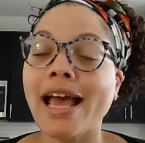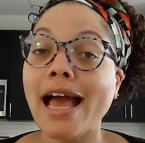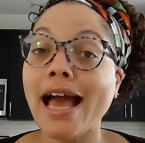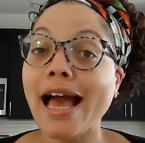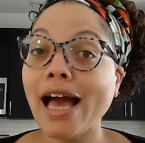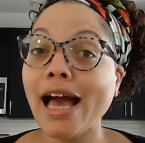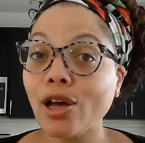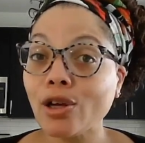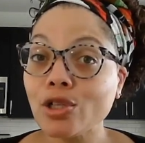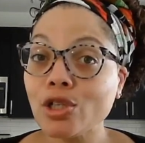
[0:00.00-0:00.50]

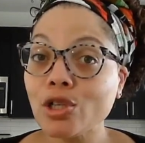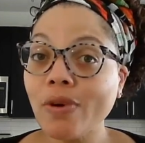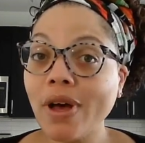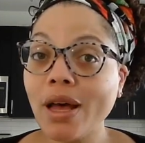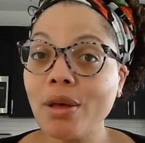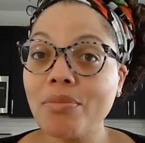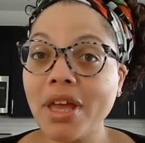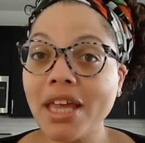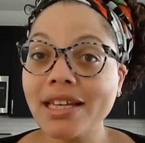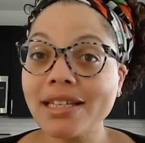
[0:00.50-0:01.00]
how do I
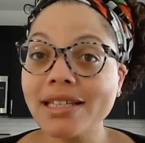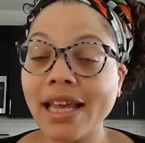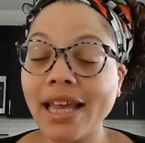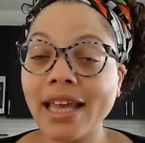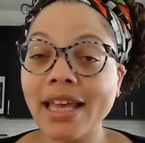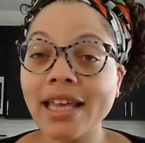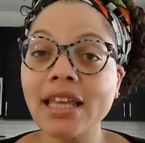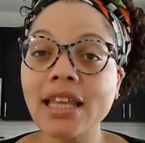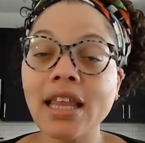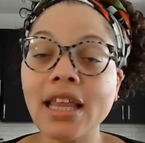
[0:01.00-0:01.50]

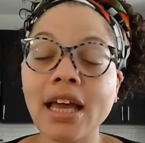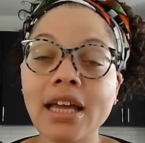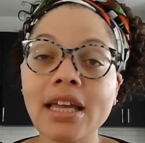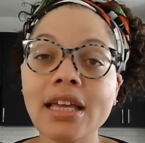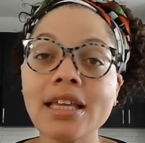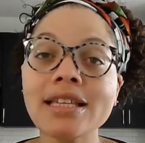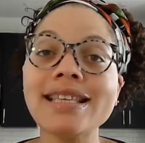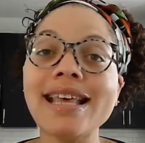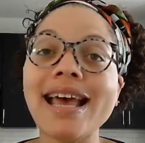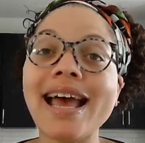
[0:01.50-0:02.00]
maintain
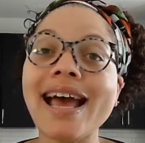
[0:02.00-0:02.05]
clients,